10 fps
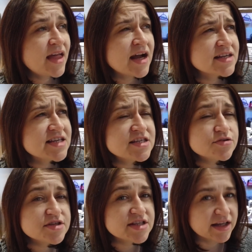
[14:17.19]

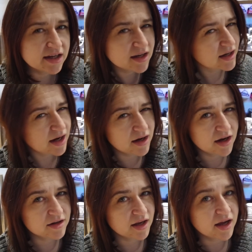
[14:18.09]
accessories
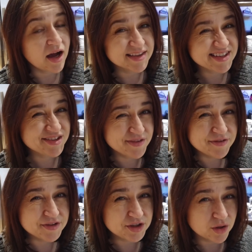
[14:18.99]
are like
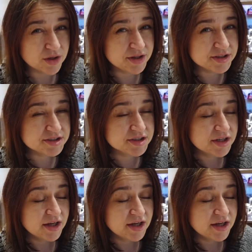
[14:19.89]
$150.